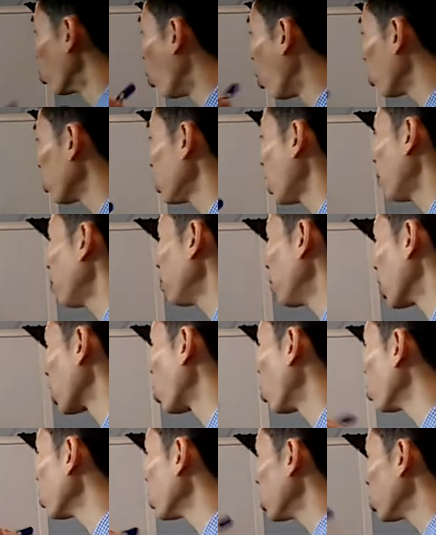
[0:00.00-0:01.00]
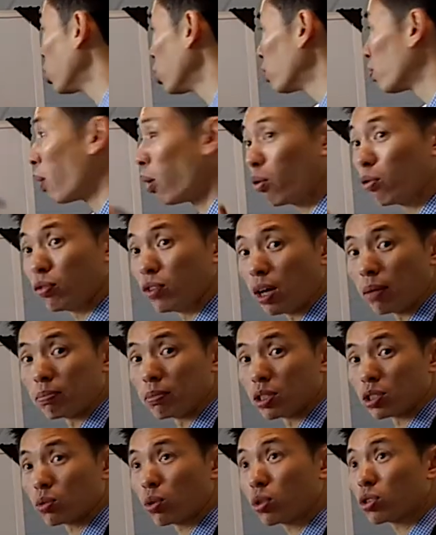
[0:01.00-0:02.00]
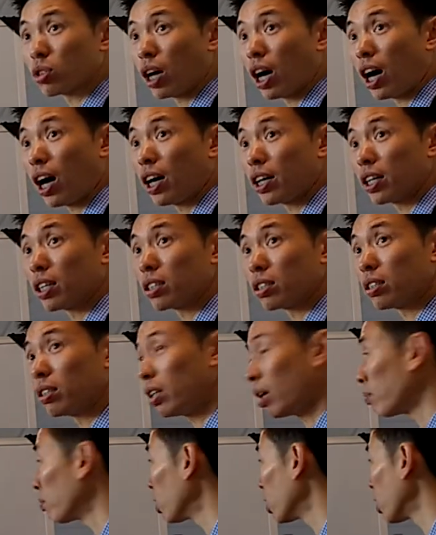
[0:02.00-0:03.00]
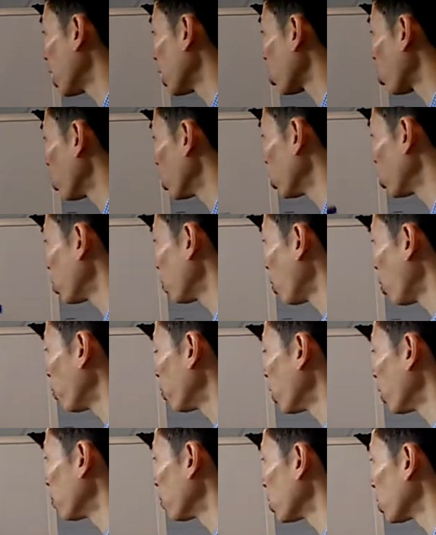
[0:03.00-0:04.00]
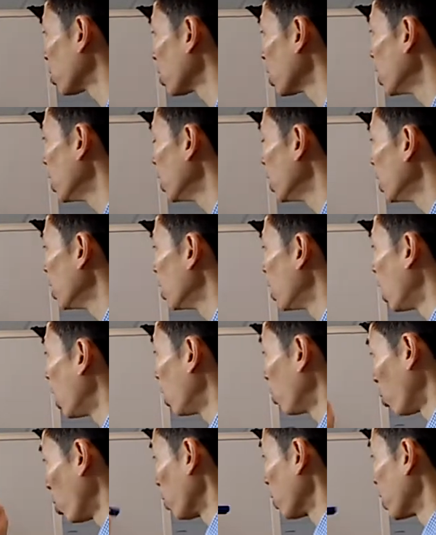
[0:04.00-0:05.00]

What number go into both numbers? What's the highest number that go into both numbers? Well,